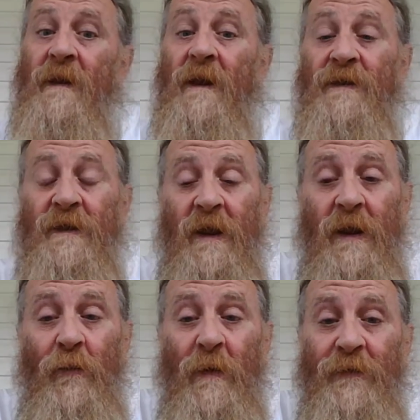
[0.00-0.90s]
that
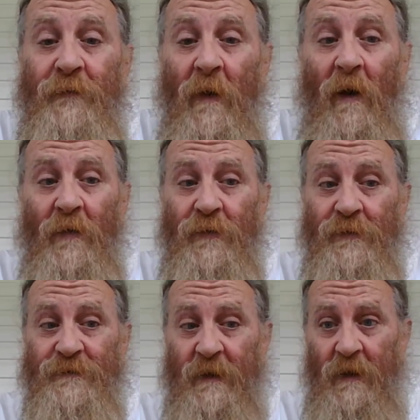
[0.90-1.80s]
ye withdraw
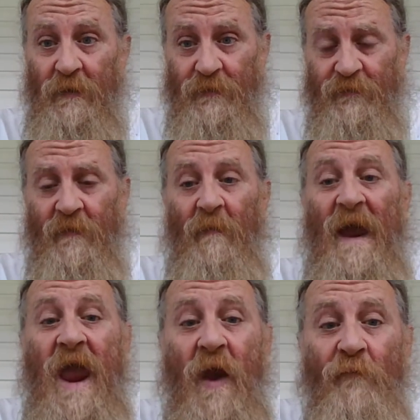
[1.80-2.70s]
yourselves from
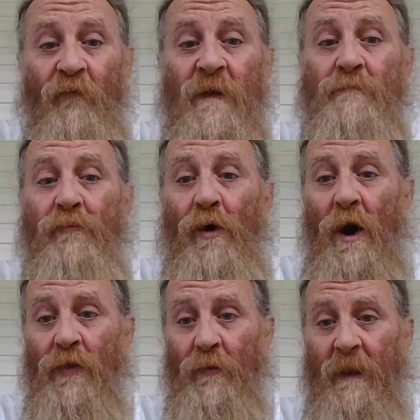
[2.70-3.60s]
every
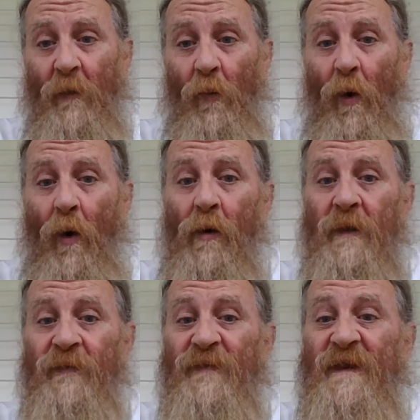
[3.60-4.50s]
brother that
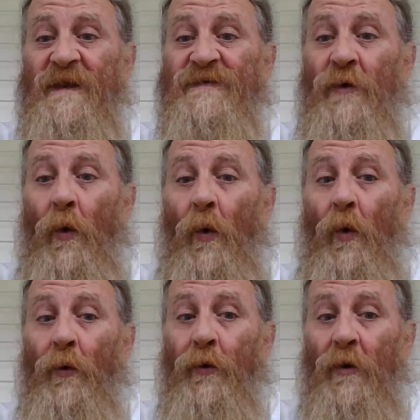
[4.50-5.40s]
walketh
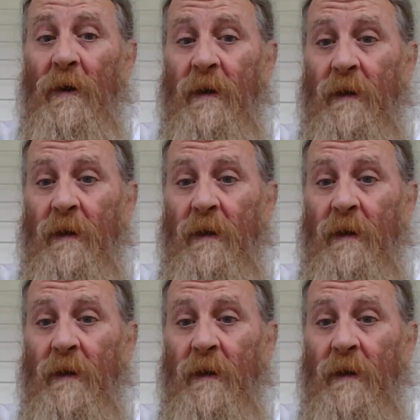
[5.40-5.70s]
disorderly.